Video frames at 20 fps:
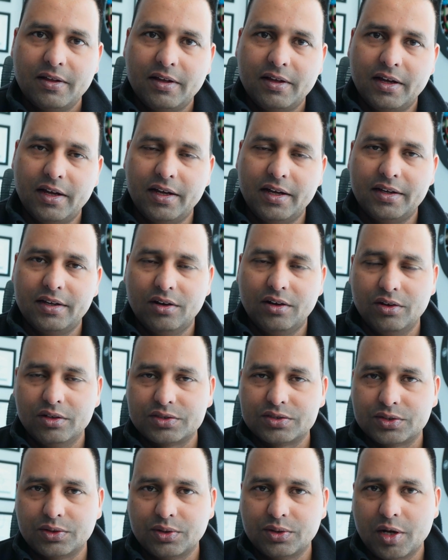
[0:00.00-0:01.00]
And
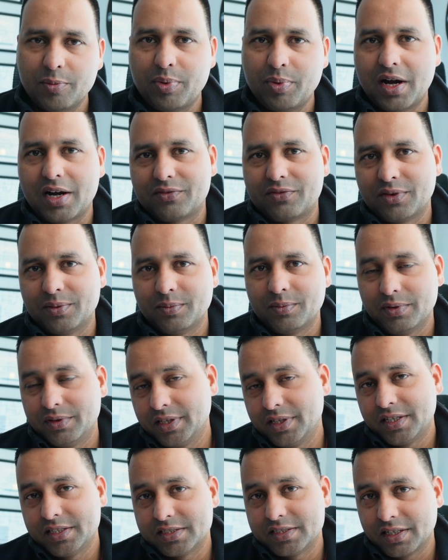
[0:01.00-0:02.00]
also, apart from
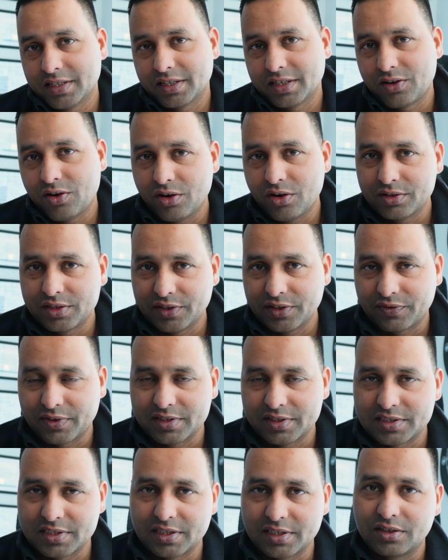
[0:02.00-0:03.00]
there is a
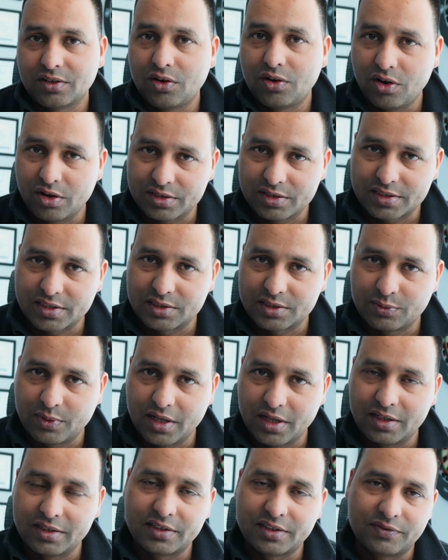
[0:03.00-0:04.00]
difference in cost as
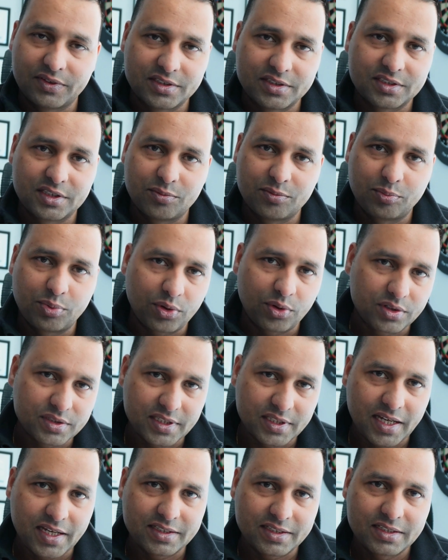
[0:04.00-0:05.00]
well, difference in
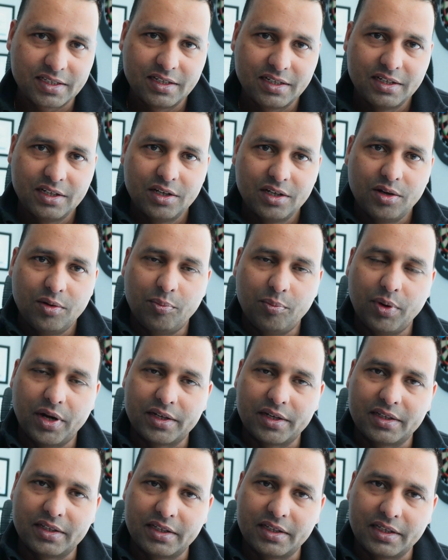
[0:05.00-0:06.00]
process,
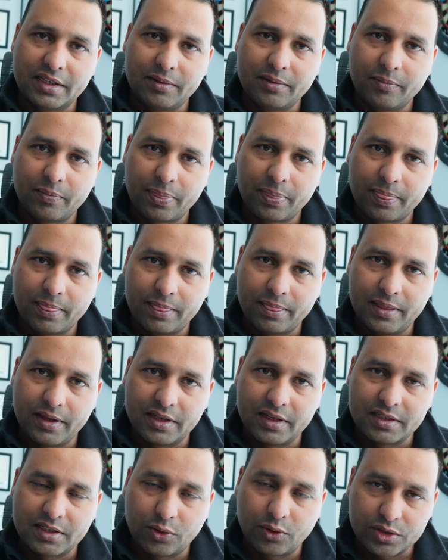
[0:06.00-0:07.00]
but
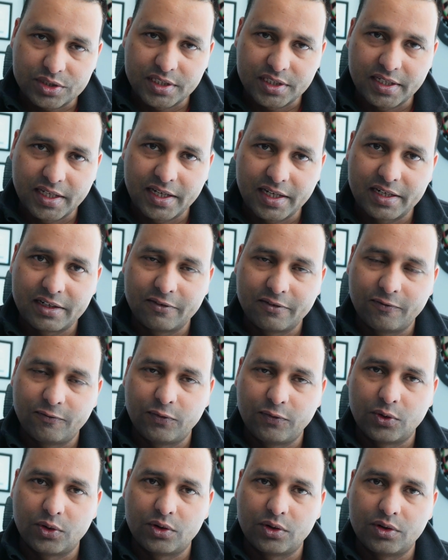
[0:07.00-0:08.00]
the questionnaire
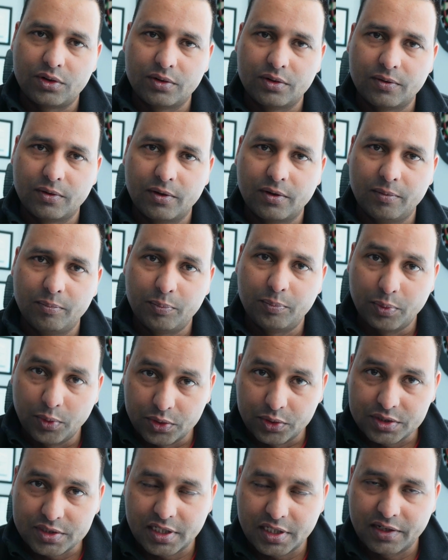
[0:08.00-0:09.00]
for
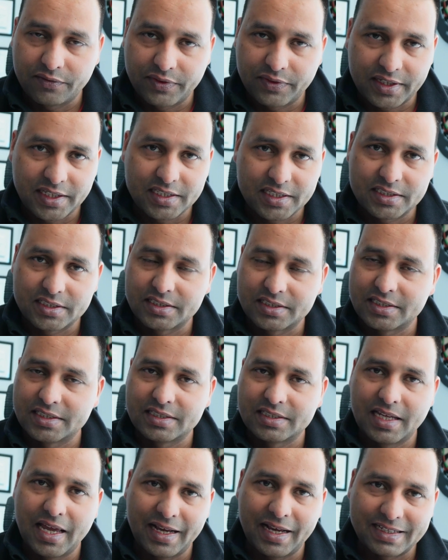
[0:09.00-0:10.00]
both certifications
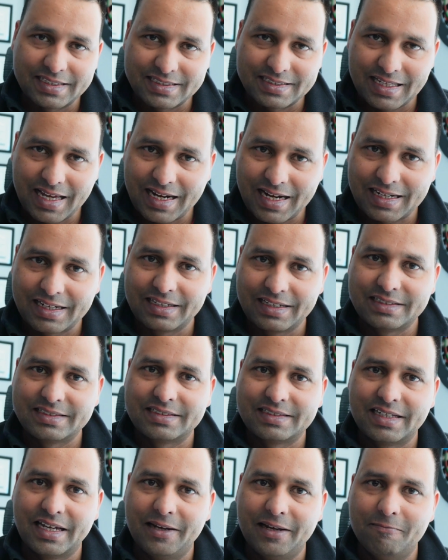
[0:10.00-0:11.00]
is exactly
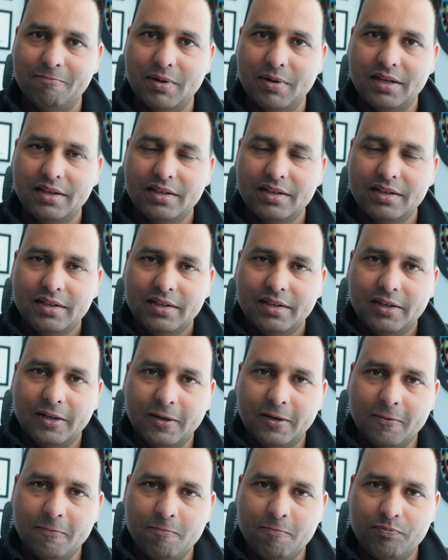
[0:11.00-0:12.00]
same.
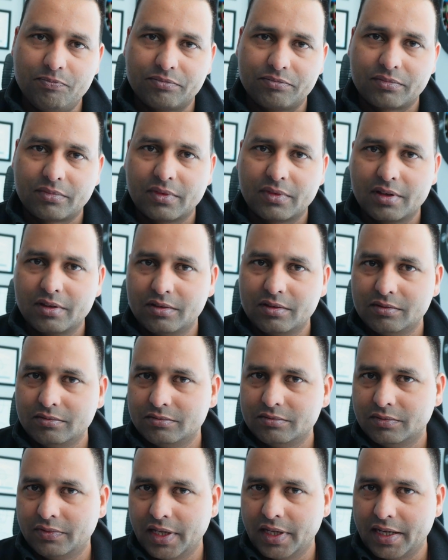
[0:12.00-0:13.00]

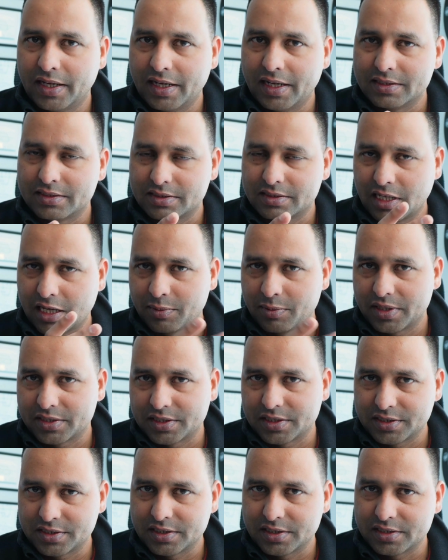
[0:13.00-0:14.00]
Whereas Cyber
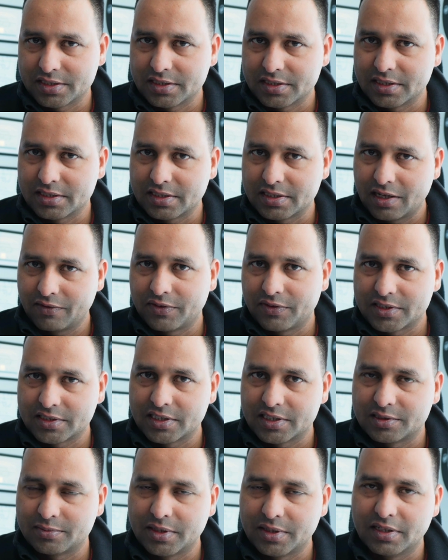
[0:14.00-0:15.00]
Essentials is a
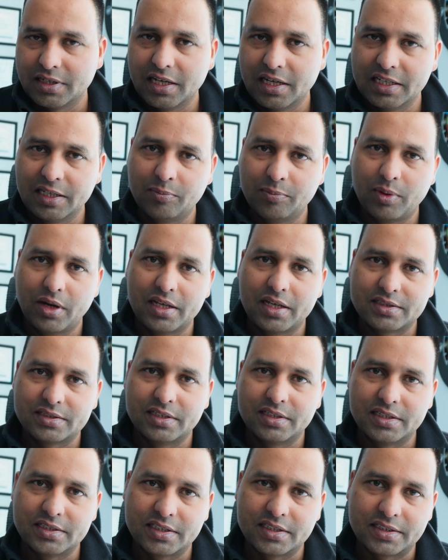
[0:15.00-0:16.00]
self-assessment, and the Plus,
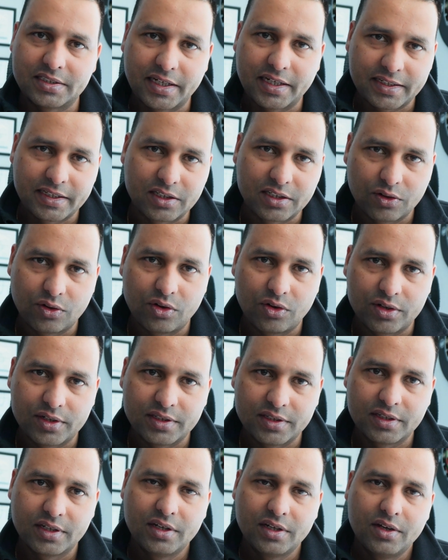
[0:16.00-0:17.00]
there is a technical
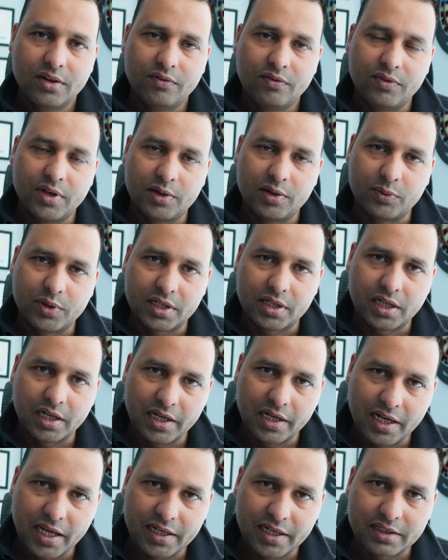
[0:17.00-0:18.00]
audit where
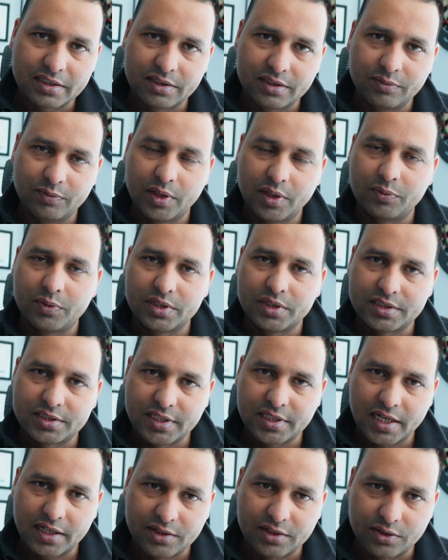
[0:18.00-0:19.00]
we
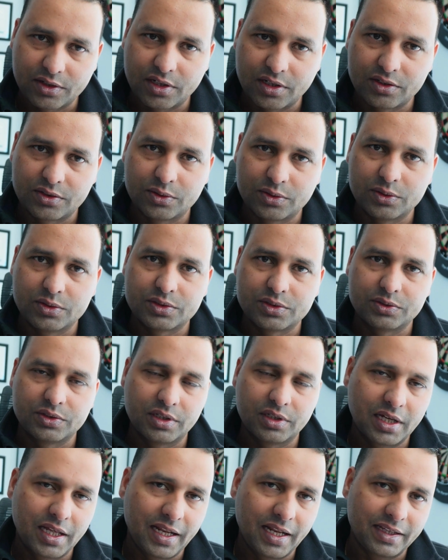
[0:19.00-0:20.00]
check your controls, we
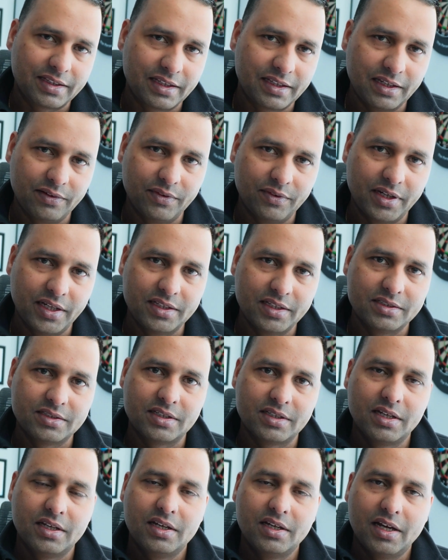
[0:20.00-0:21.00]
collect the evidence
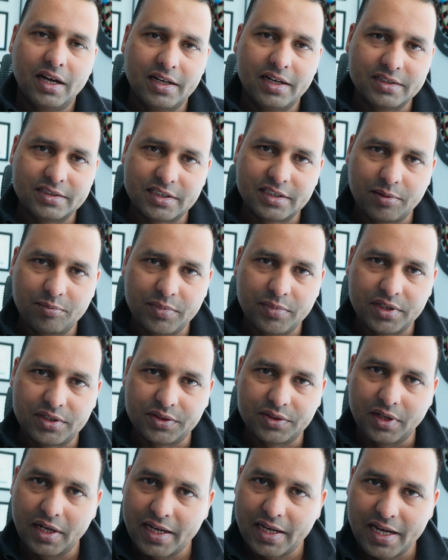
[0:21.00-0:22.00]
and submit
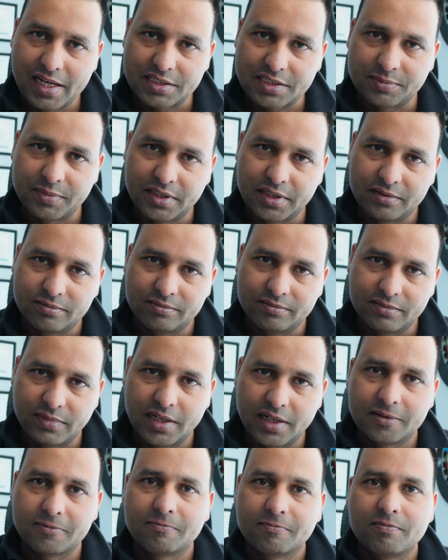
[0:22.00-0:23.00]
to IASME,
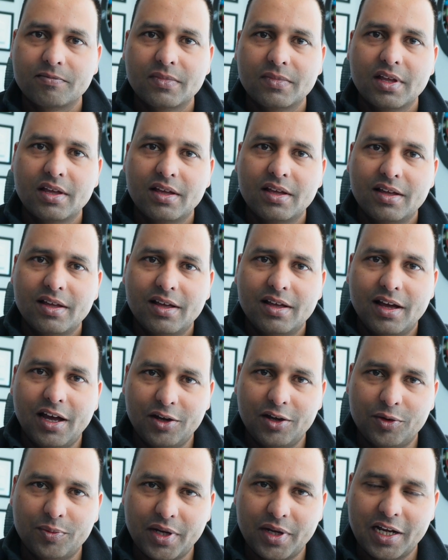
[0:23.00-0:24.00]
right? I
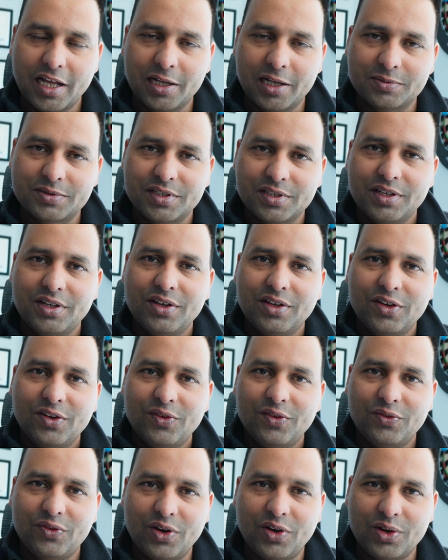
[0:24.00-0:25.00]
hope that helps.
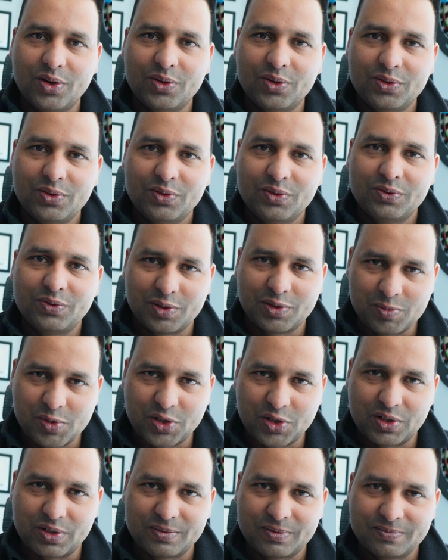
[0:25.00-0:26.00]
Follow for
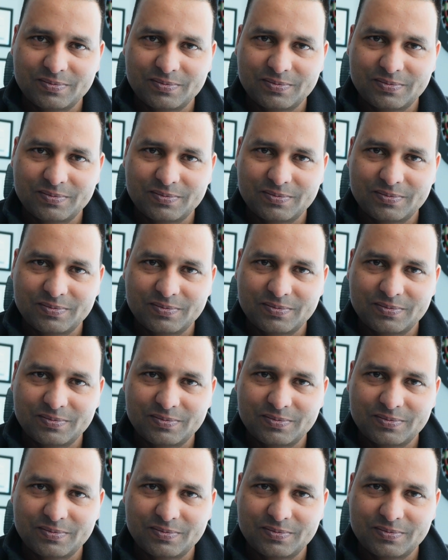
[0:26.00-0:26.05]
more.